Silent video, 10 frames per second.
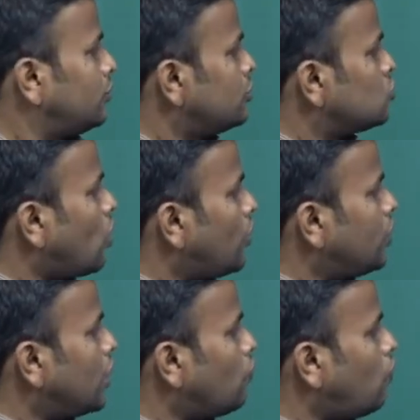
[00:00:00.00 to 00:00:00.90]
Square root
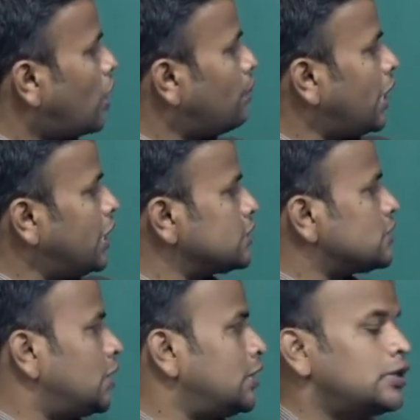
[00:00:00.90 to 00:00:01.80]
of 1 minus
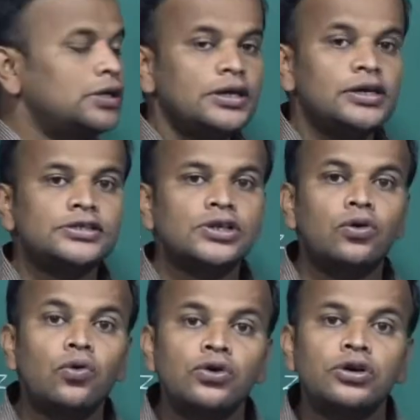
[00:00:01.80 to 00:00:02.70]
9 is
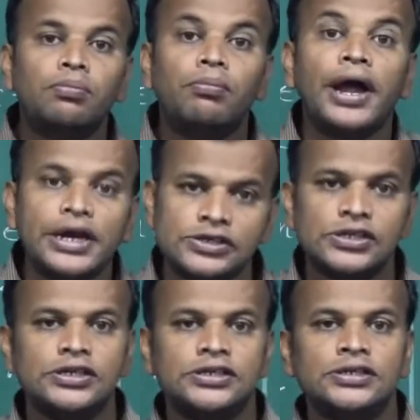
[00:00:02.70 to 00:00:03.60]
root minus
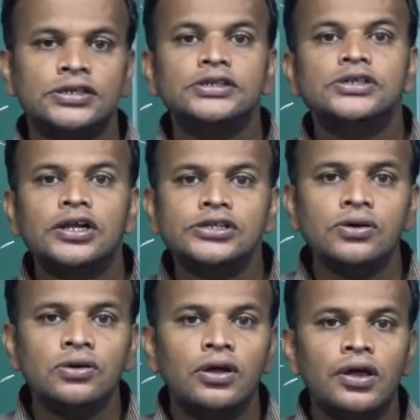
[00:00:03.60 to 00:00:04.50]
8. Is
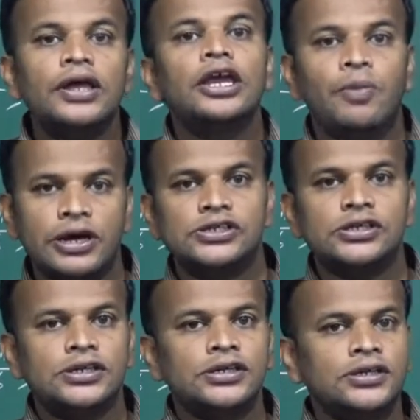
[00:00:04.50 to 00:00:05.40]
also
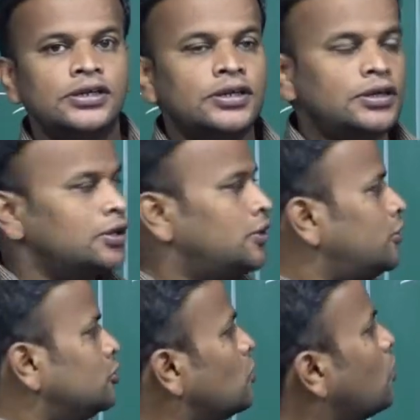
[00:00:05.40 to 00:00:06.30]
imaginary.
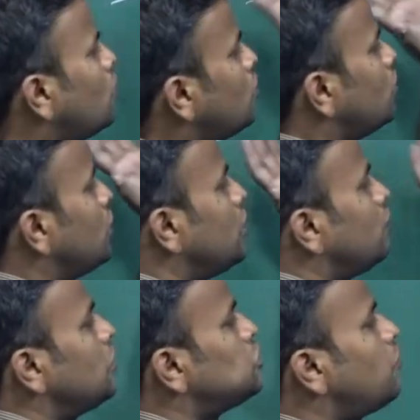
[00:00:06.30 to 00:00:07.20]
So, in
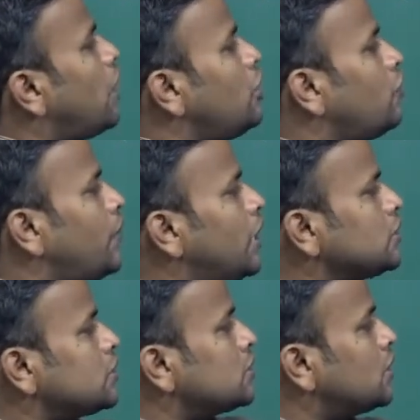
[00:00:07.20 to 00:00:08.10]
which value of
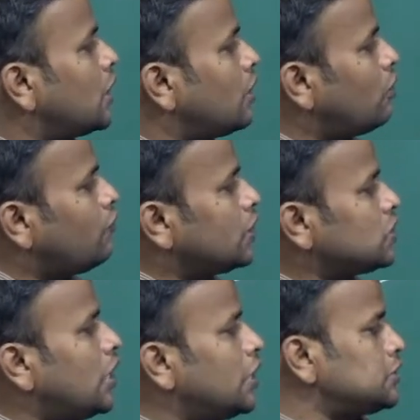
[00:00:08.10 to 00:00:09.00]
x the given
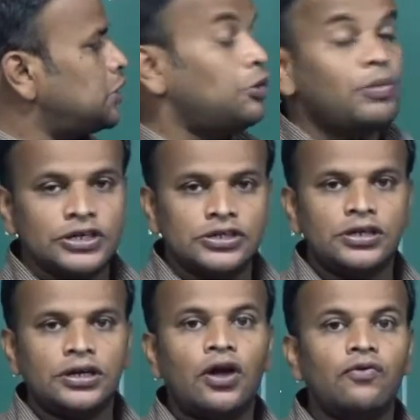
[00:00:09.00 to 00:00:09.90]
function has
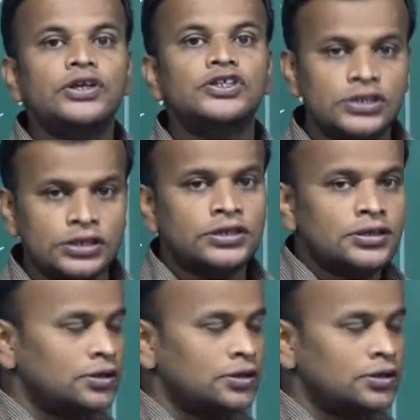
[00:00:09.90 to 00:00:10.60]
imaginary. Now we check.